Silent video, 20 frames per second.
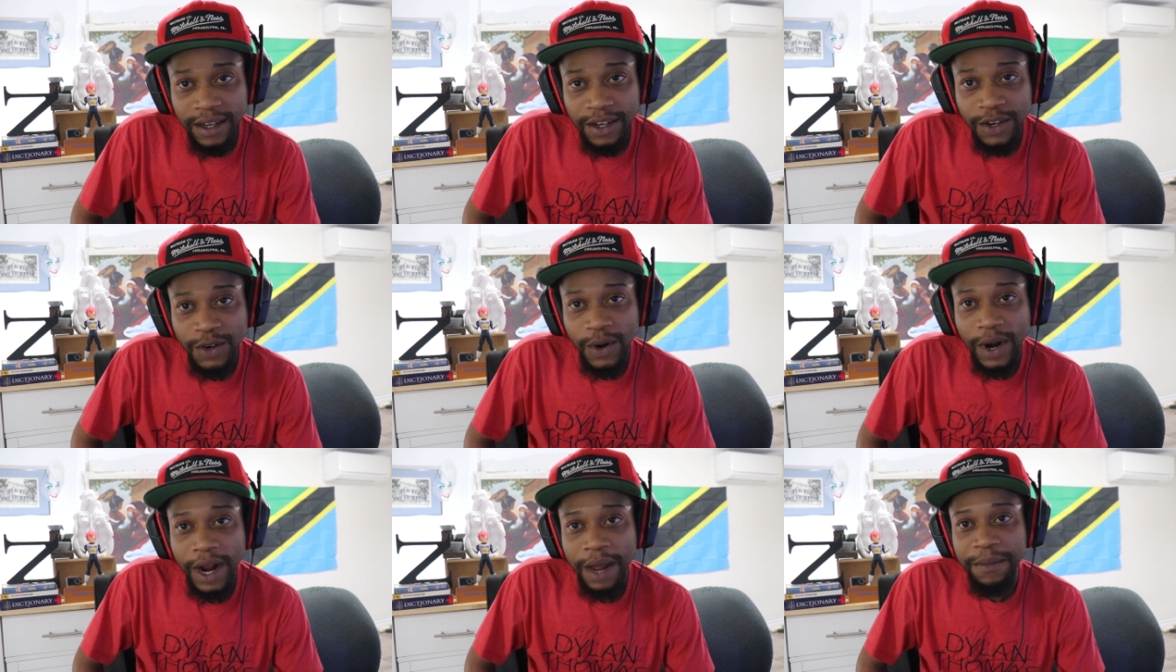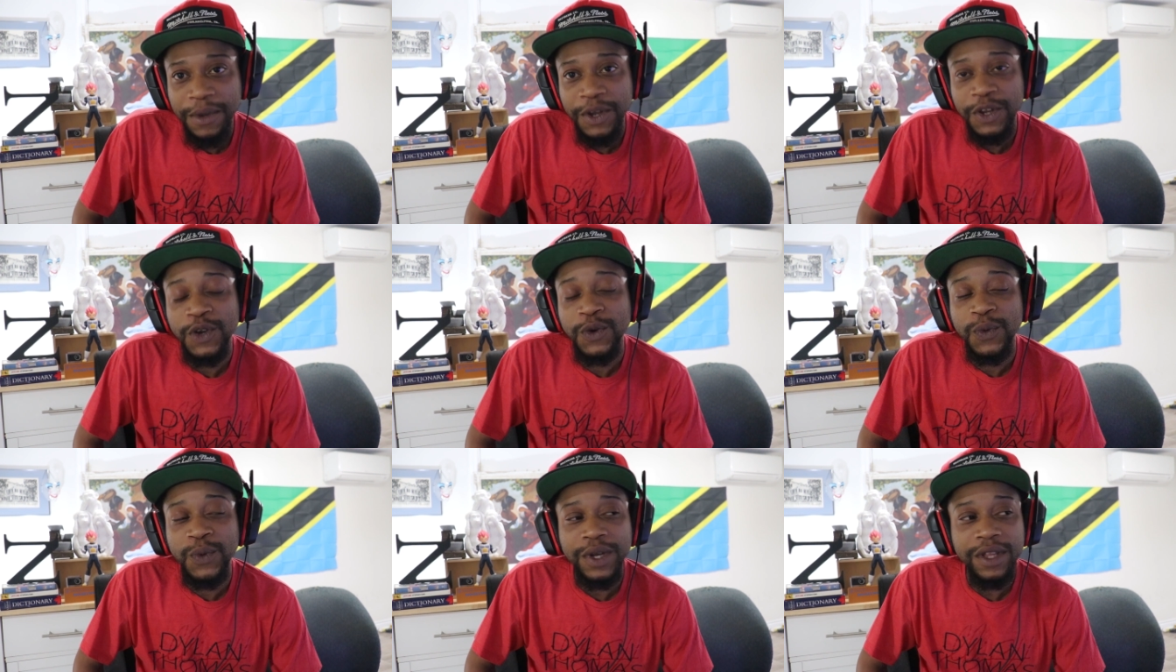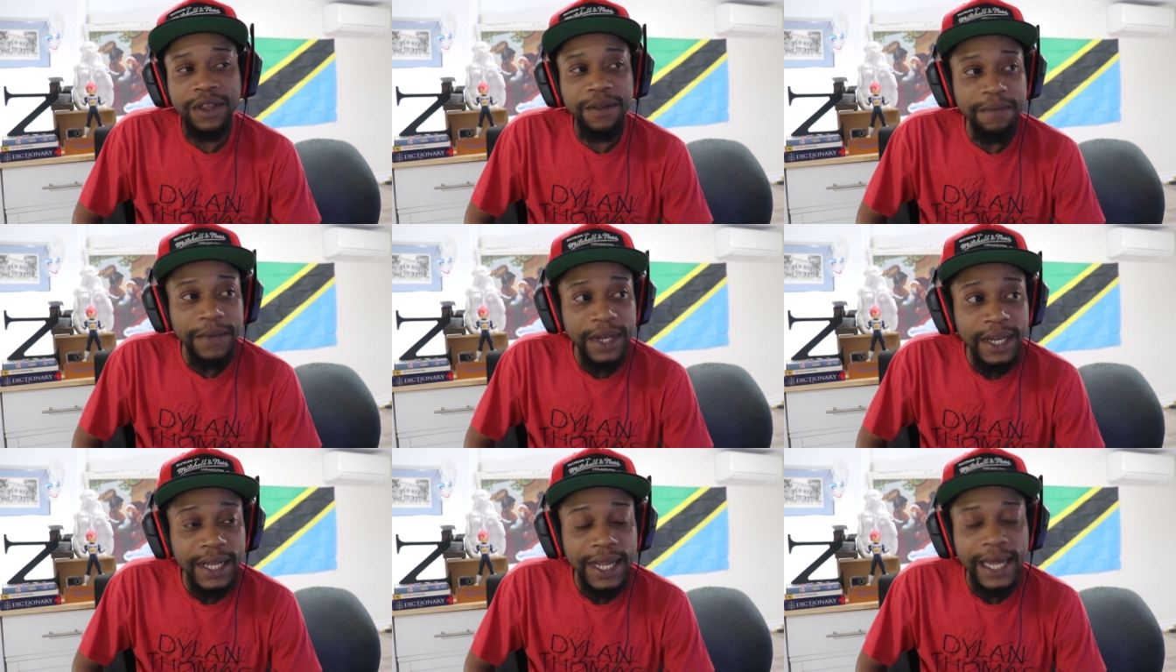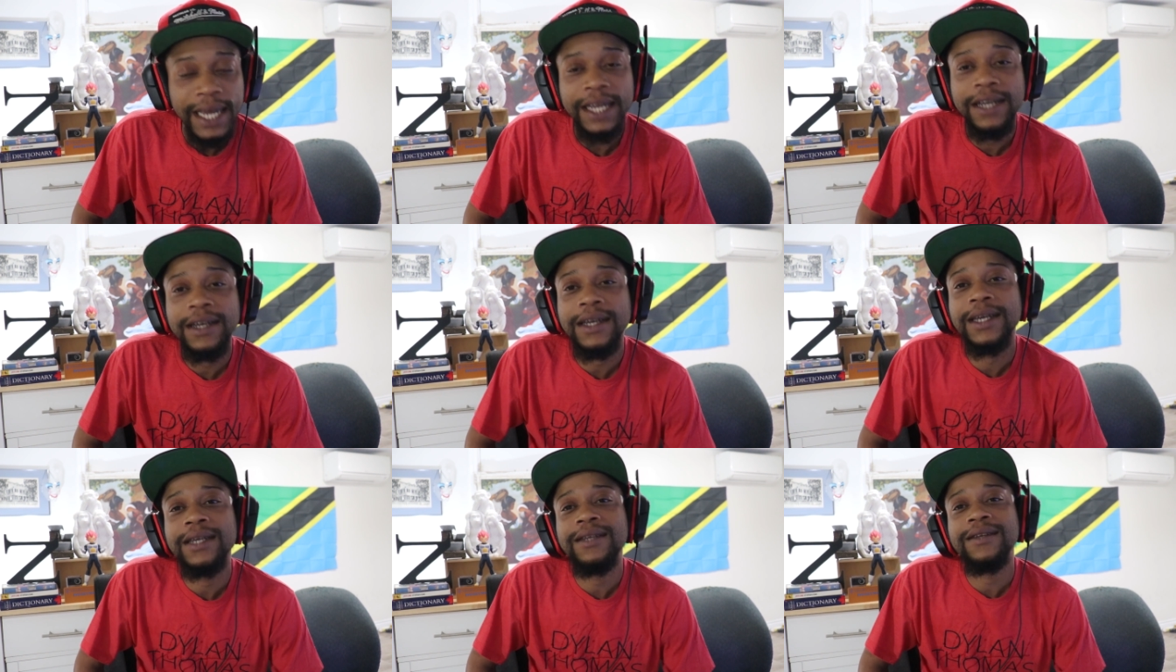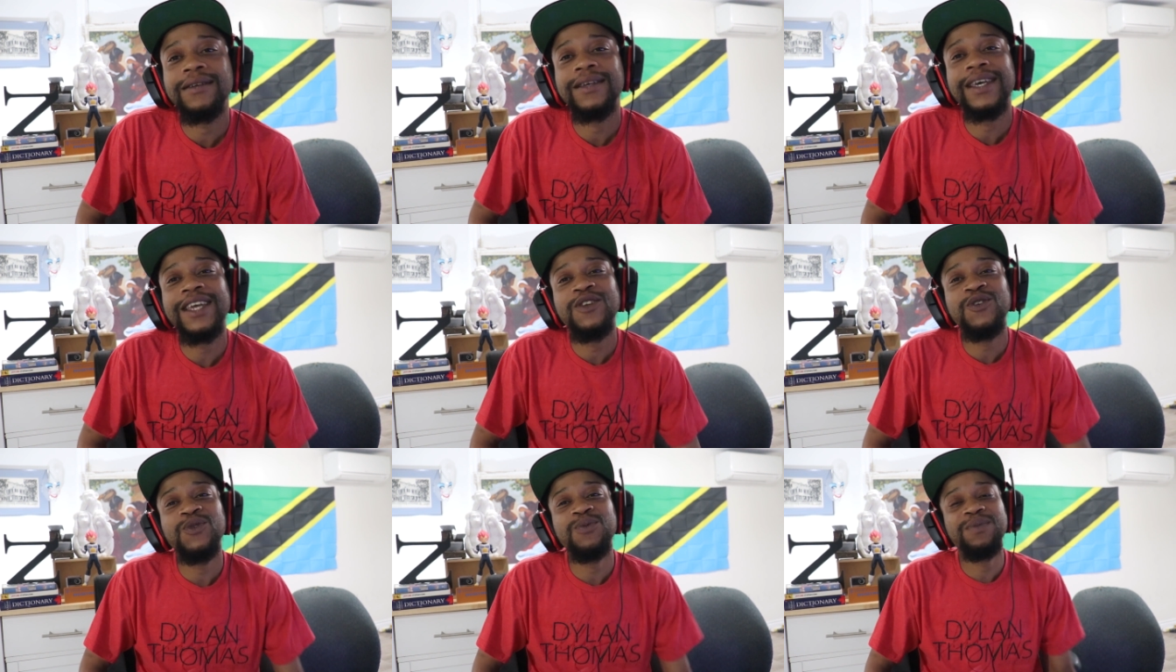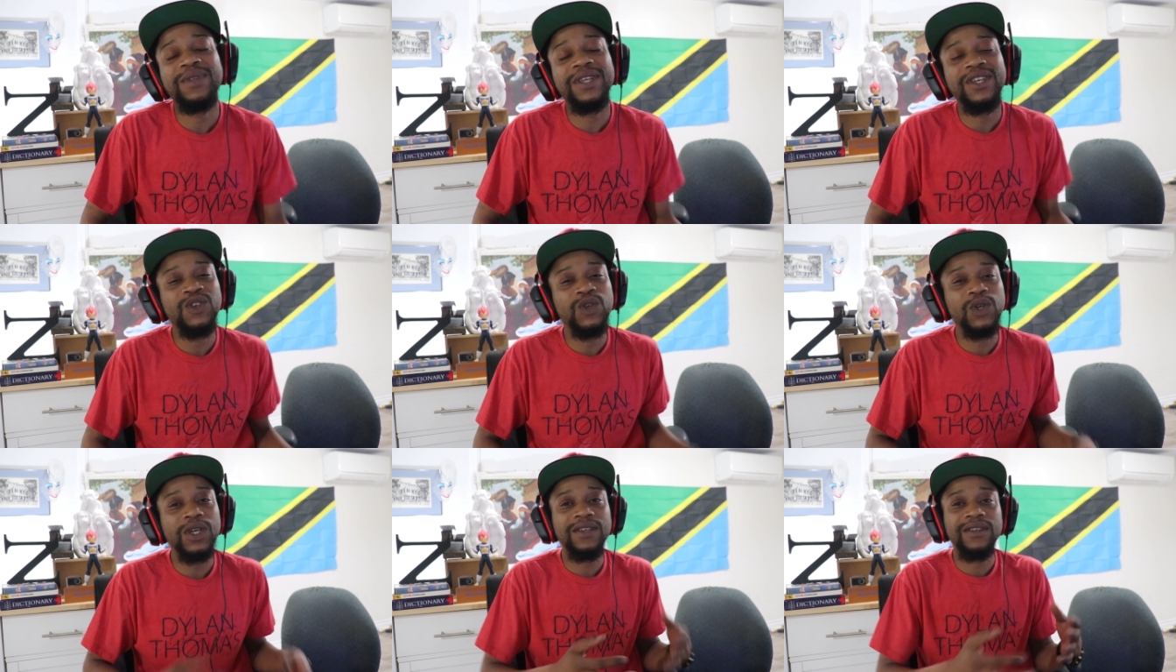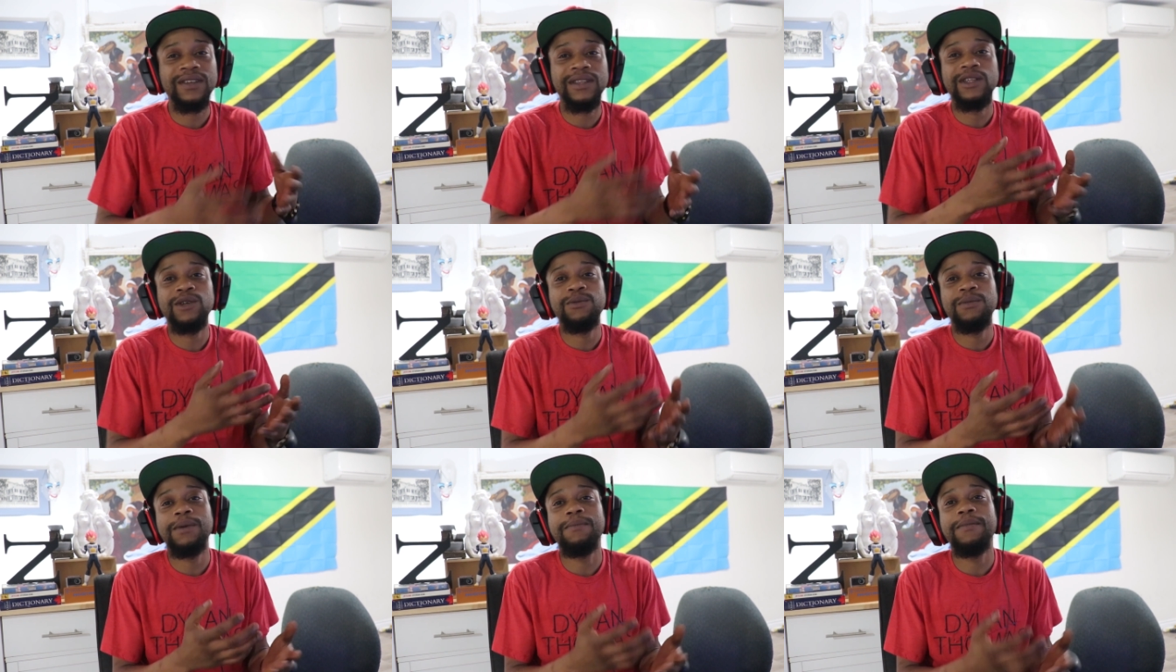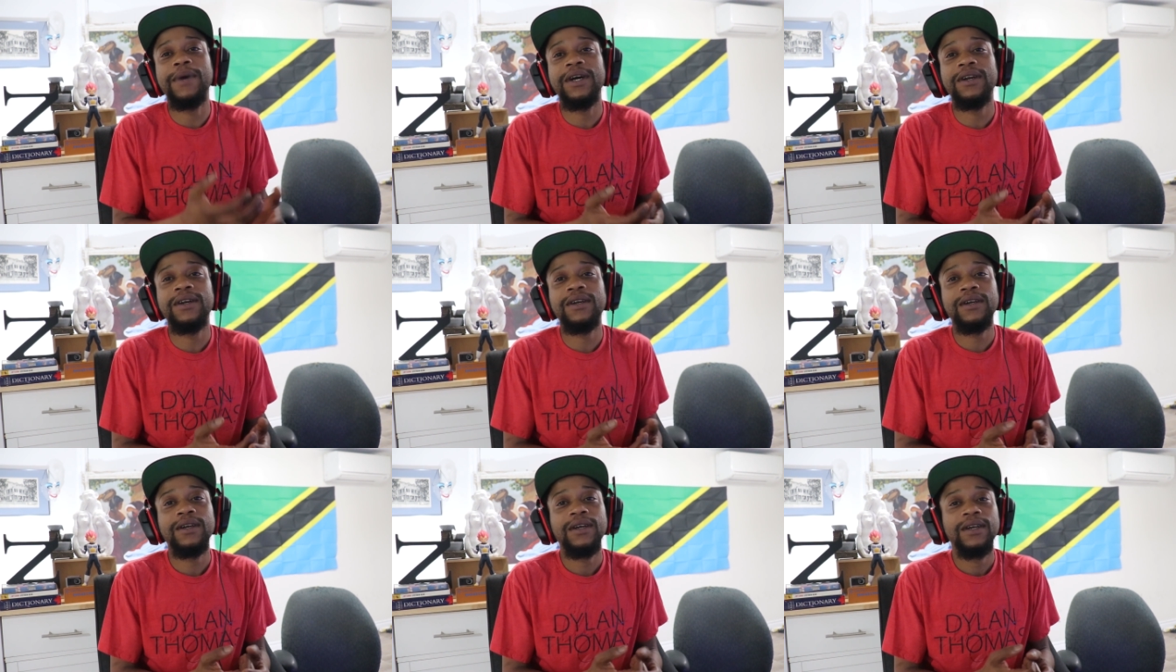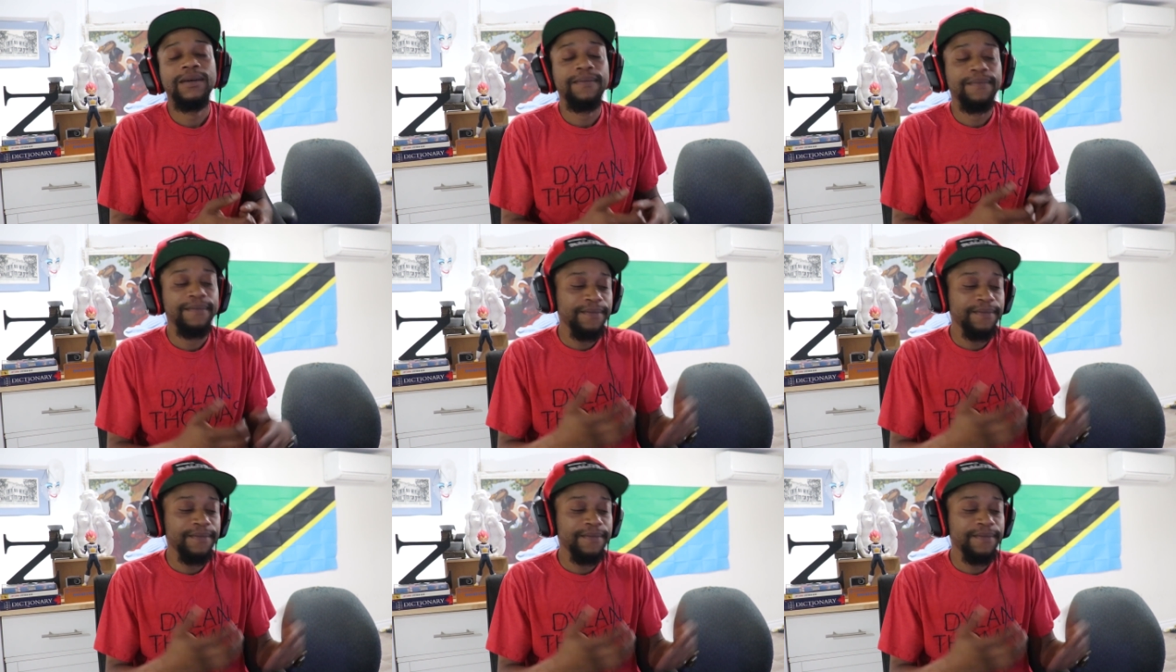you know what I mean? You're with me, like, can you please dress a little bit better?